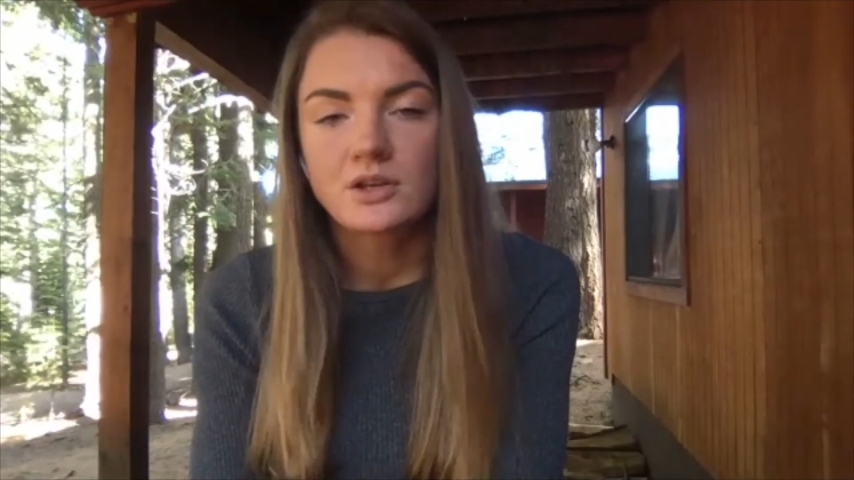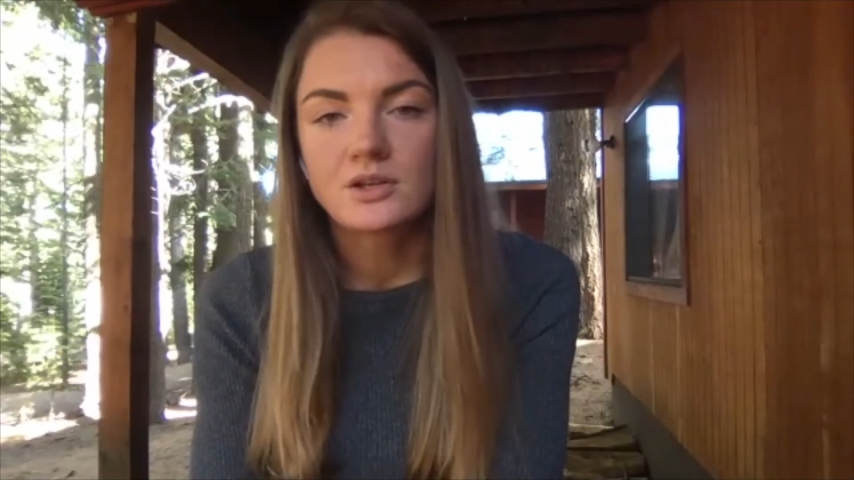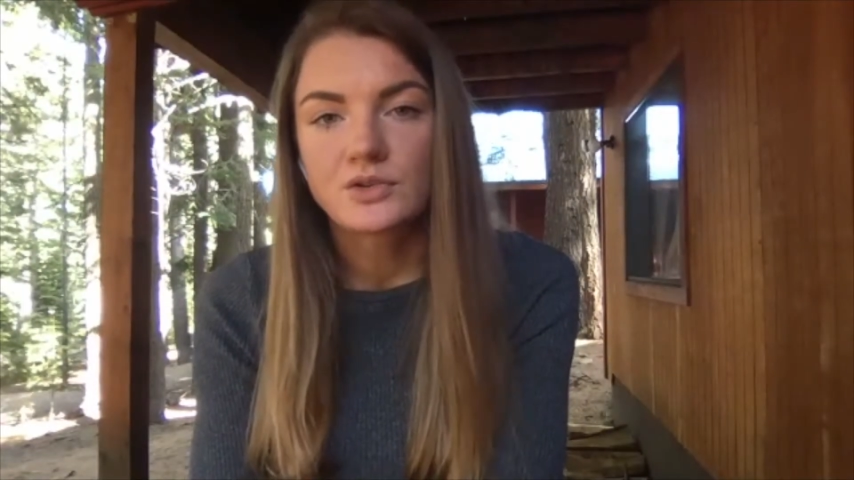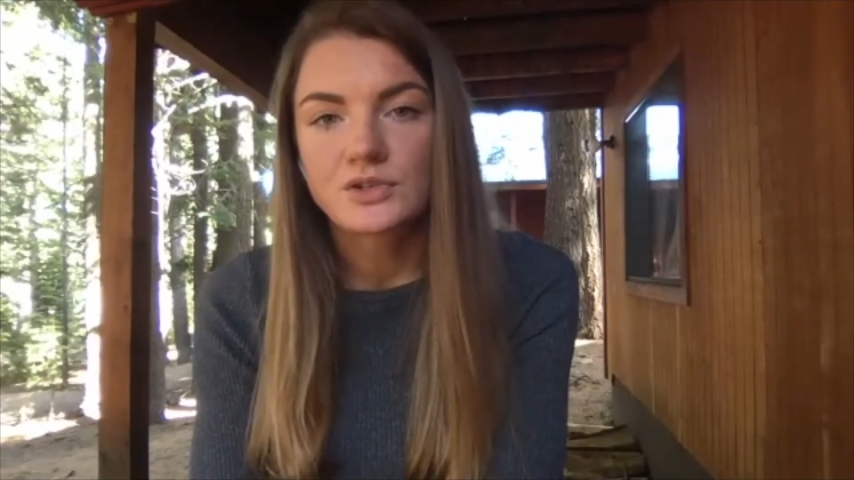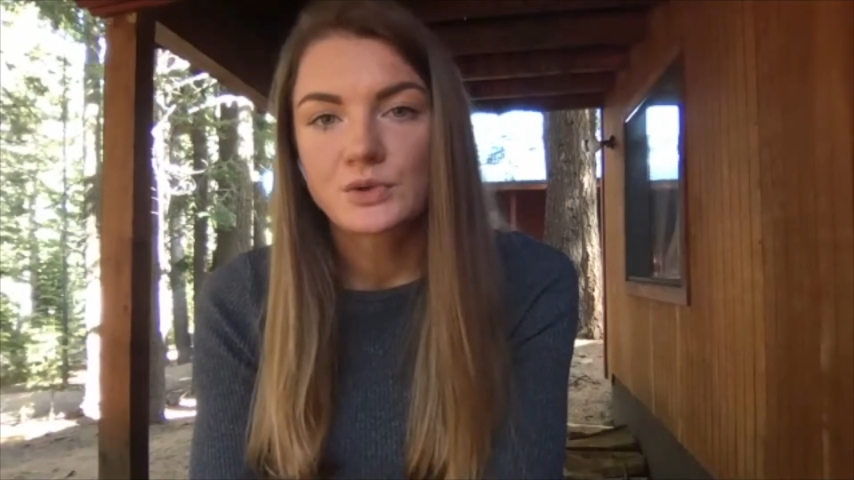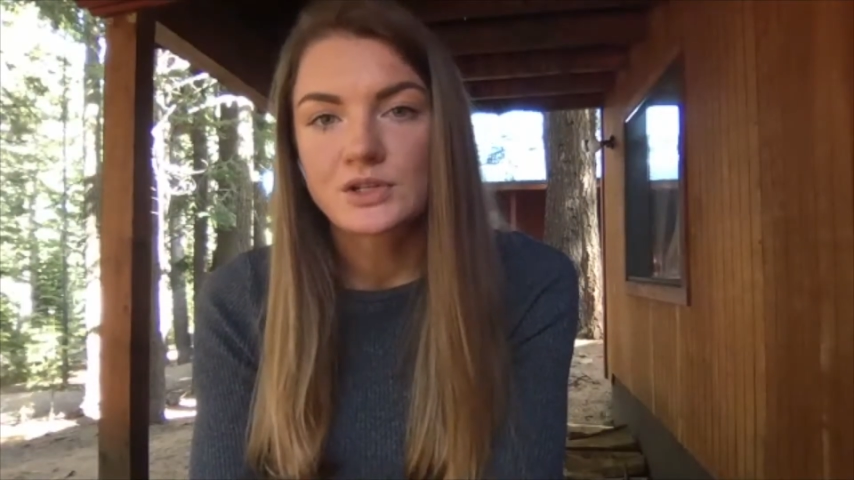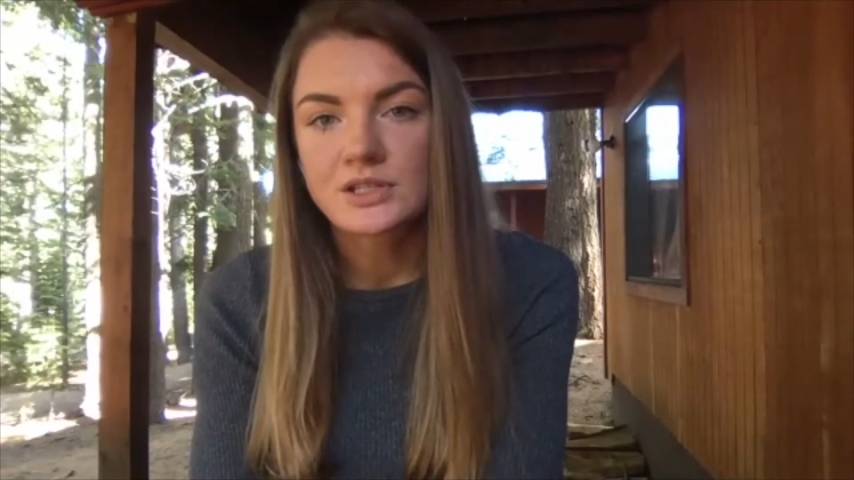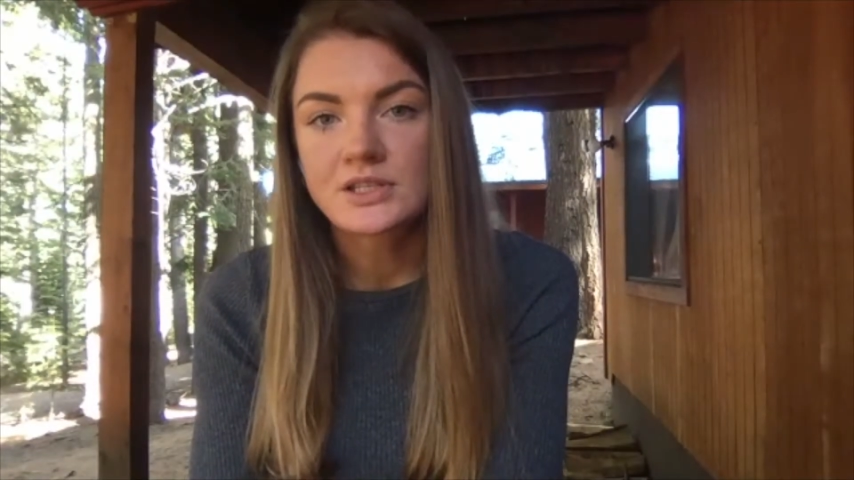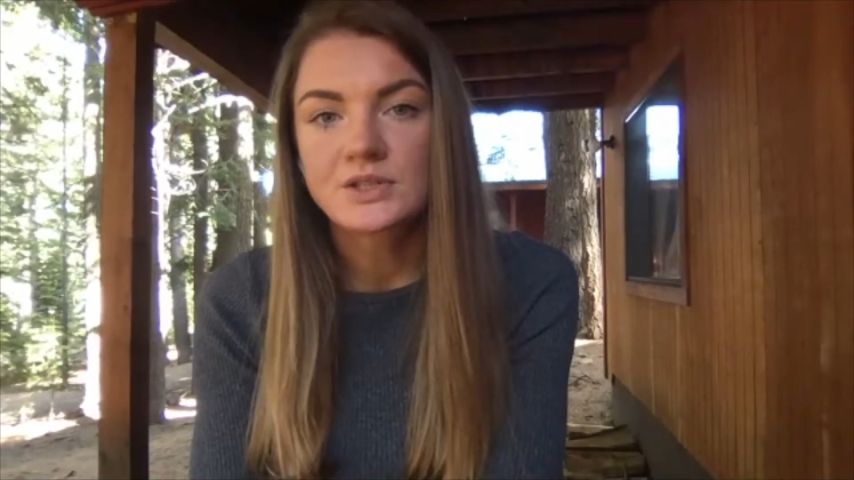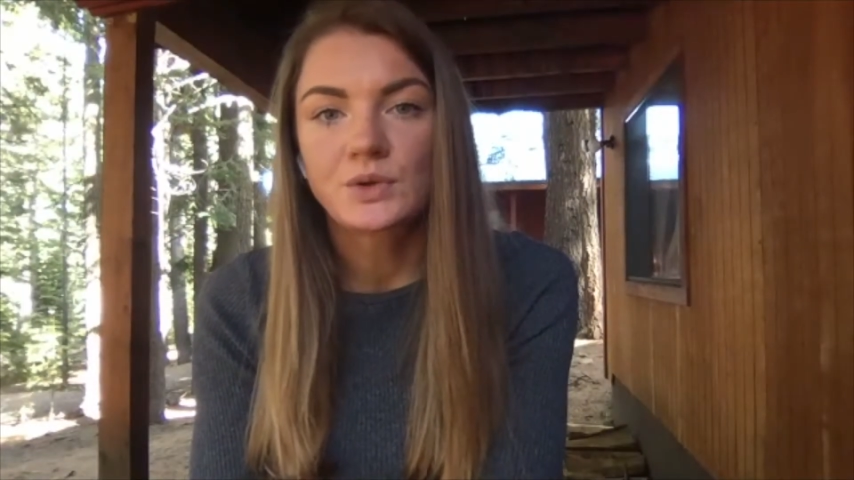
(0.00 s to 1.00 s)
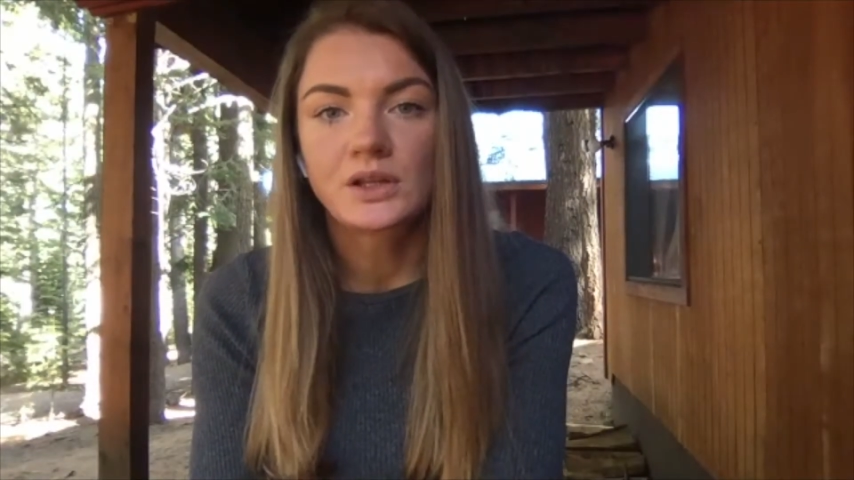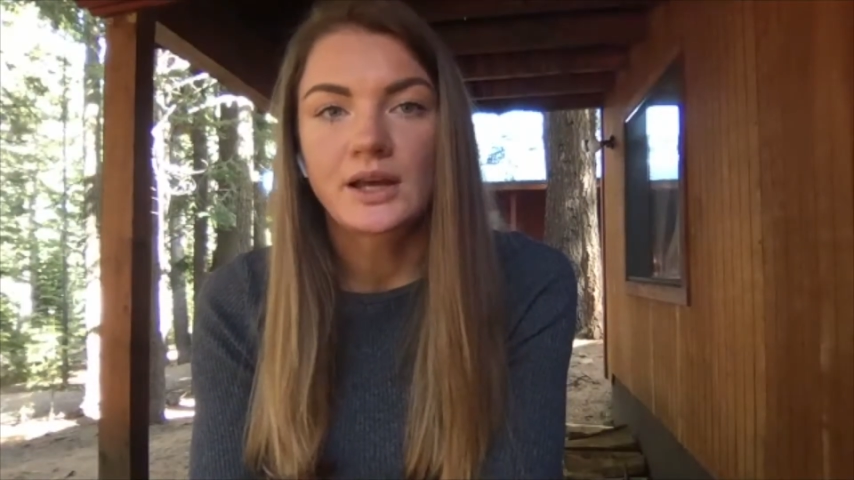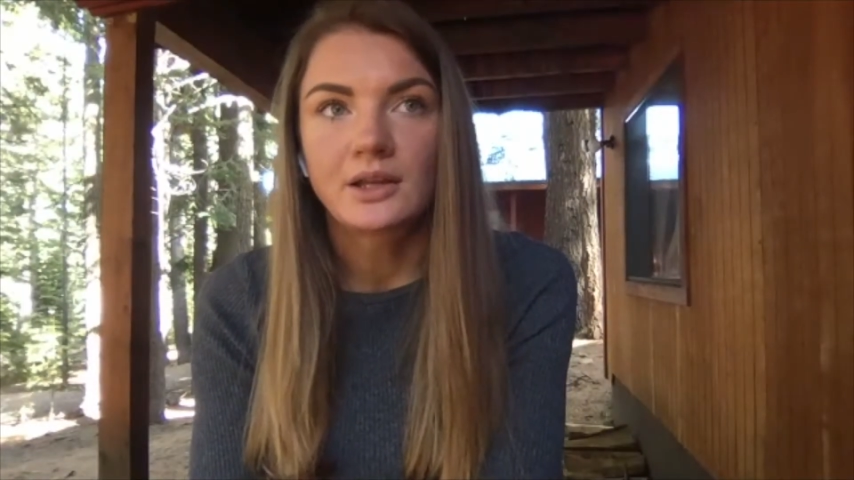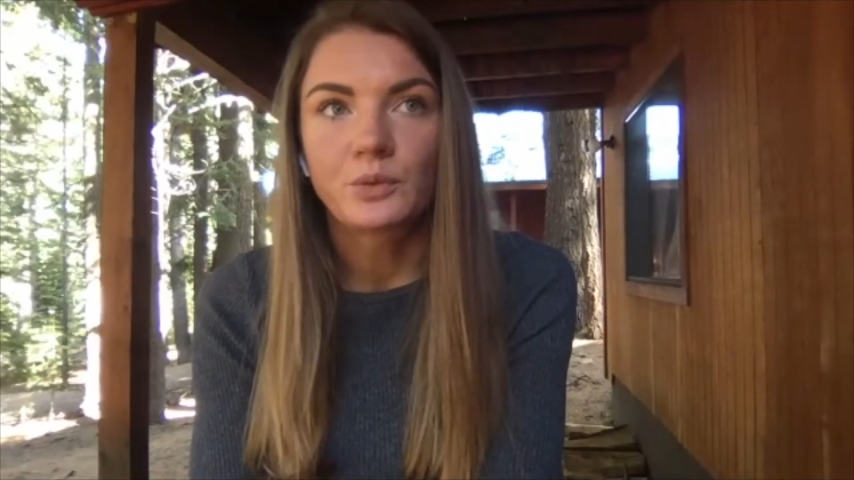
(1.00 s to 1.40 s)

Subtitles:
resources online